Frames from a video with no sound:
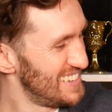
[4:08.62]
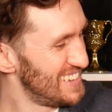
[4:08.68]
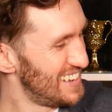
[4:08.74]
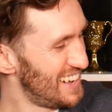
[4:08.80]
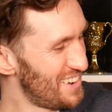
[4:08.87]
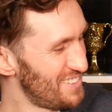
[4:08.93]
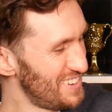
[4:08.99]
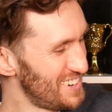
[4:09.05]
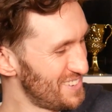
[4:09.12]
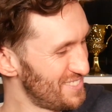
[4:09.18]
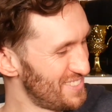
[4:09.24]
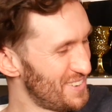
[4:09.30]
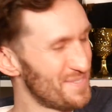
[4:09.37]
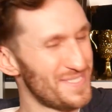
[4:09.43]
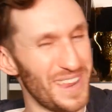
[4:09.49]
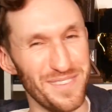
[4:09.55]
I really don't
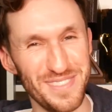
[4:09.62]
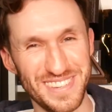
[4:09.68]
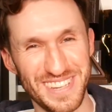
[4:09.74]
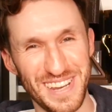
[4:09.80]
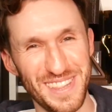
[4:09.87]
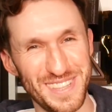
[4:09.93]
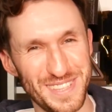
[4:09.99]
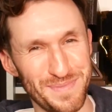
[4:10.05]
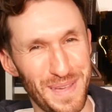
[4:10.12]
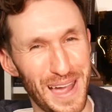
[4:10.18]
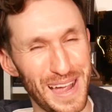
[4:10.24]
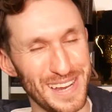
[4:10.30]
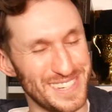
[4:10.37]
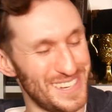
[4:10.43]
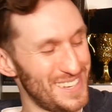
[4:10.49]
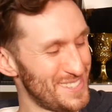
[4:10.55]
want to damage any of this
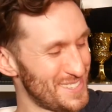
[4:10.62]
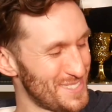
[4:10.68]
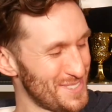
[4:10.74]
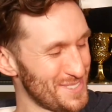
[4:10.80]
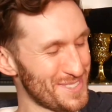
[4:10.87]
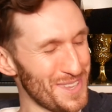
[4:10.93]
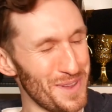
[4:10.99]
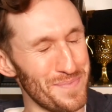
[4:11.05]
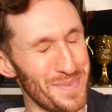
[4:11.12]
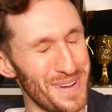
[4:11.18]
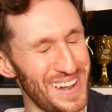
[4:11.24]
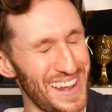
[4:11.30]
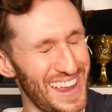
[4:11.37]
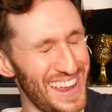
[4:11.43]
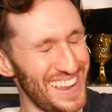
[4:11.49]
packaging because it's all so pretty.